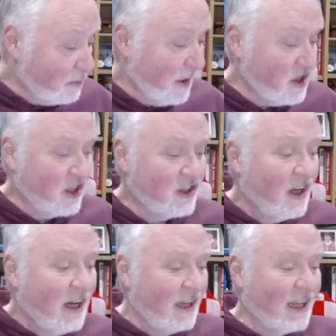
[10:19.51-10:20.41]
Pritchard
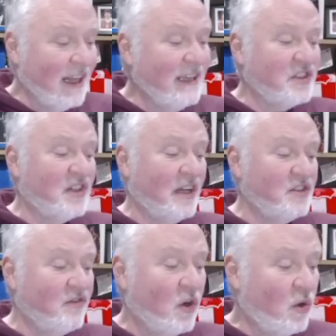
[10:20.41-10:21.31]
had a clear
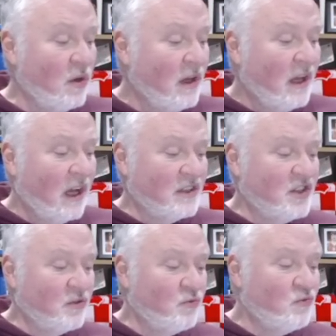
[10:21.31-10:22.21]
sight of goal, a
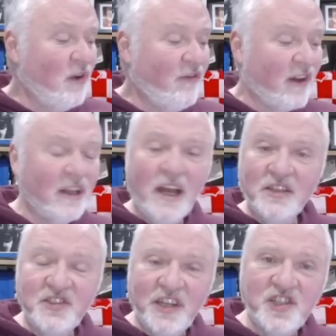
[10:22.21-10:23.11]
terrific
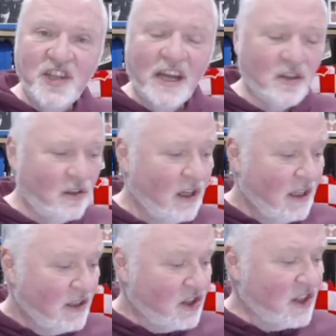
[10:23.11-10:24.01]
last-ditch tackle
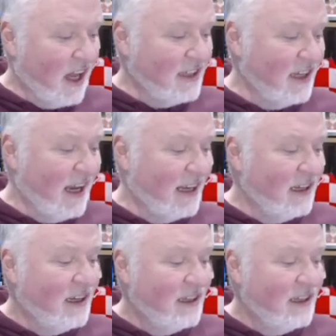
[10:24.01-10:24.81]
sliding in,